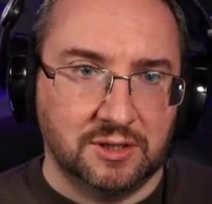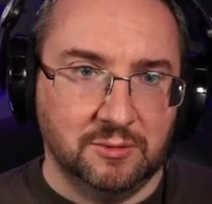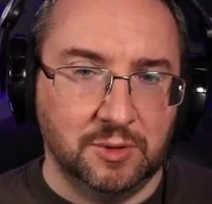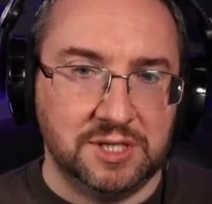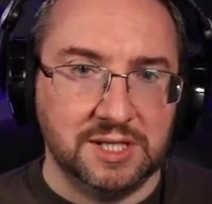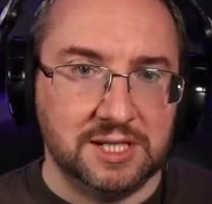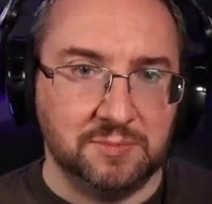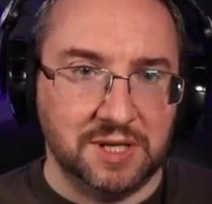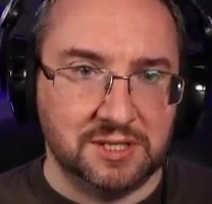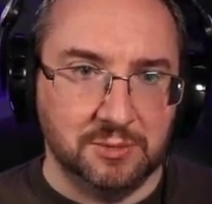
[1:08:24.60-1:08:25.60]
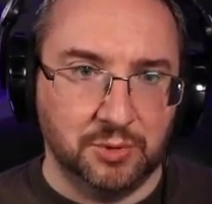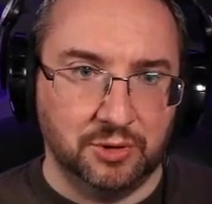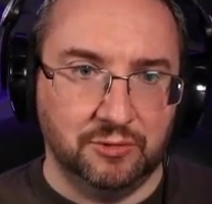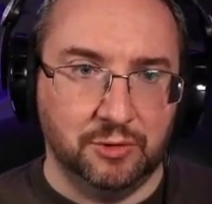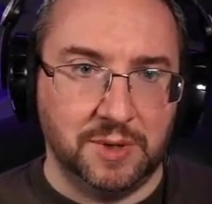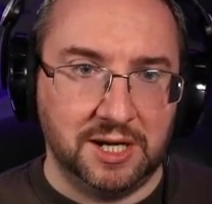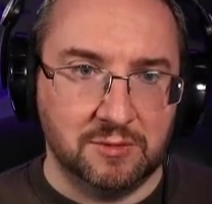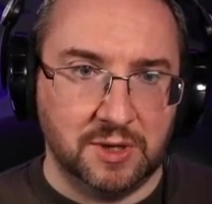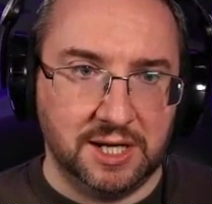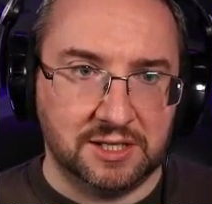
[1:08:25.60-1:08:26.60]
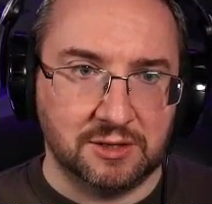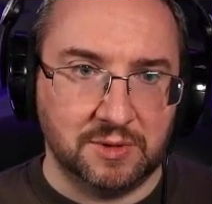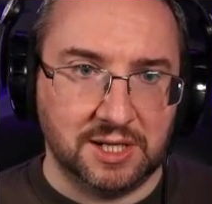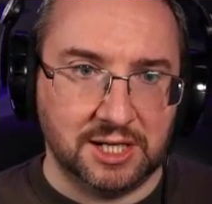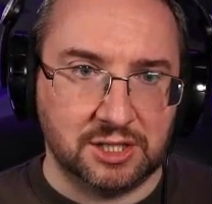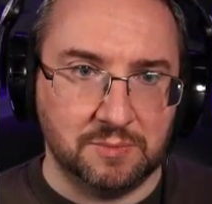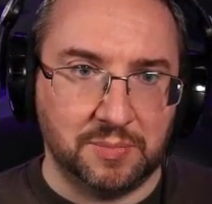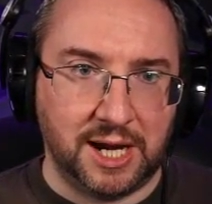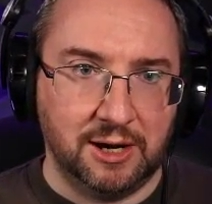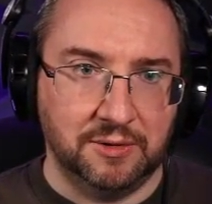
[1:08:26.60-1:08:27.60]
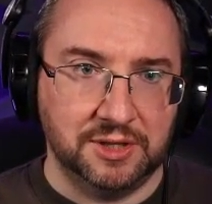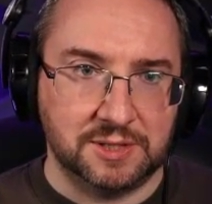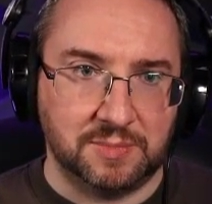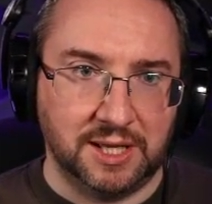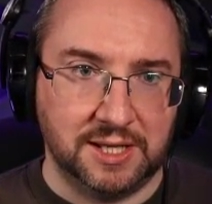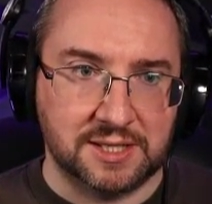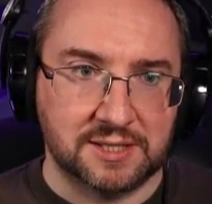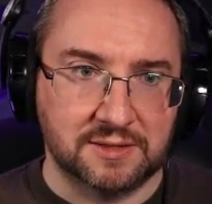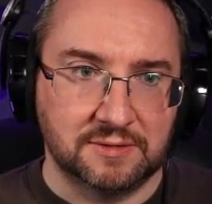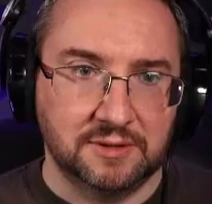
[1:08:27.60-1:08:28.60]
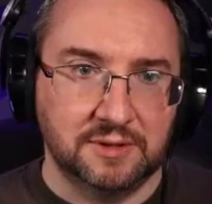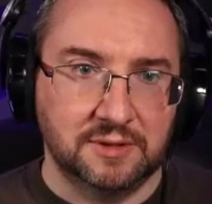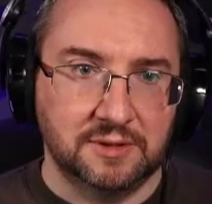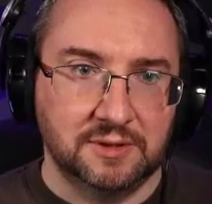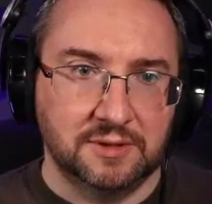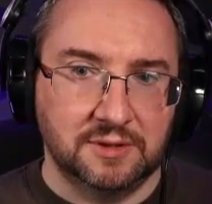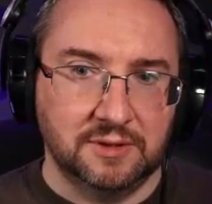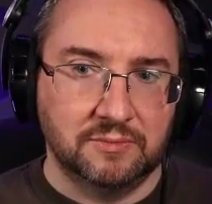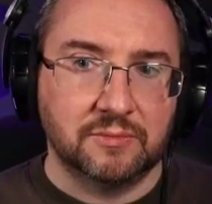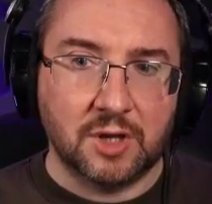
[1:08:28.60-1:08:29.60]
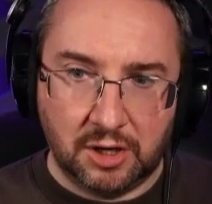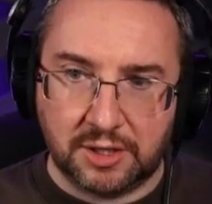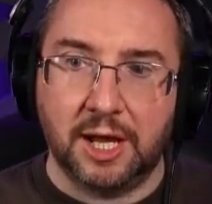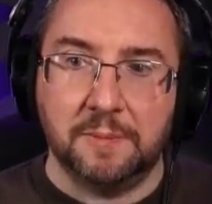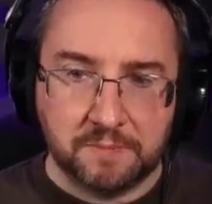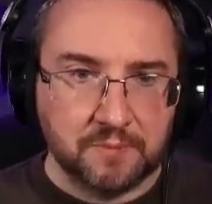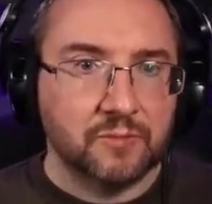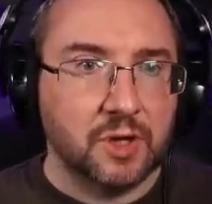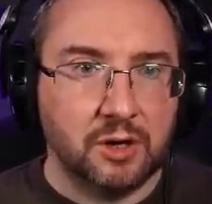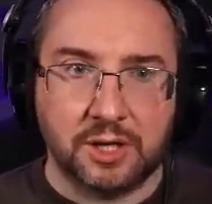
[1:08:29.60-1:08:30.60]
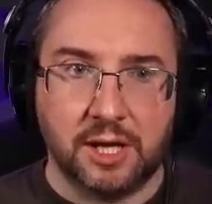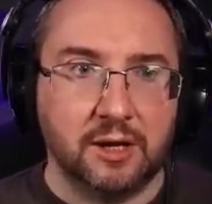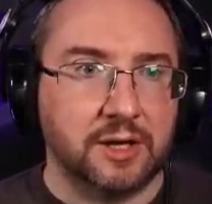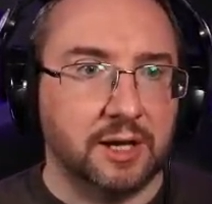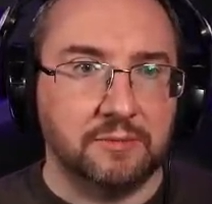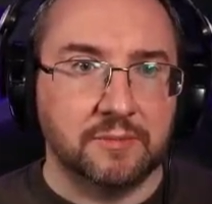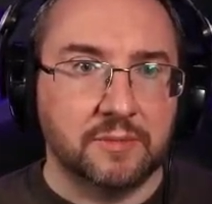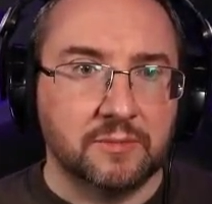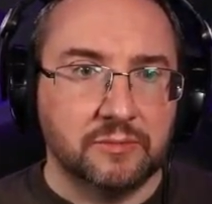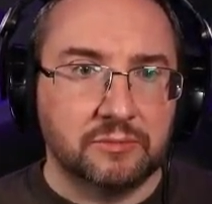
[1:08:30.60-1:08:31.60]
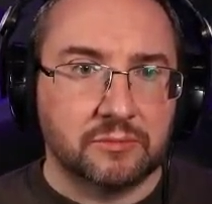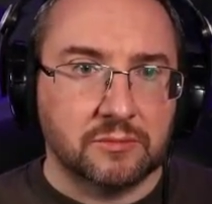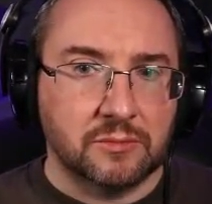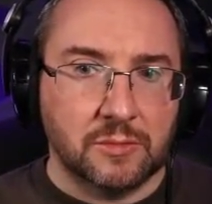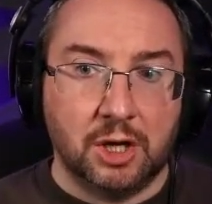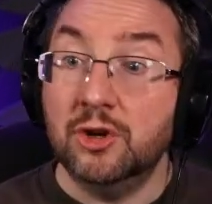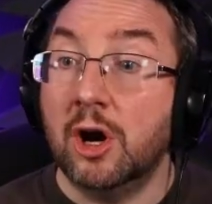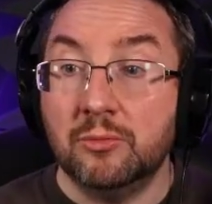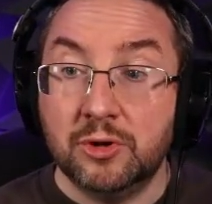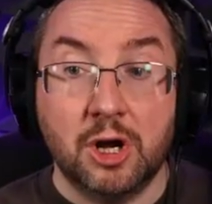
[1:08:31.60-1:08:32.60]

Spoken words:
We need to be into the boiler room anyway, so we can actually power this place. Okay. Okay. No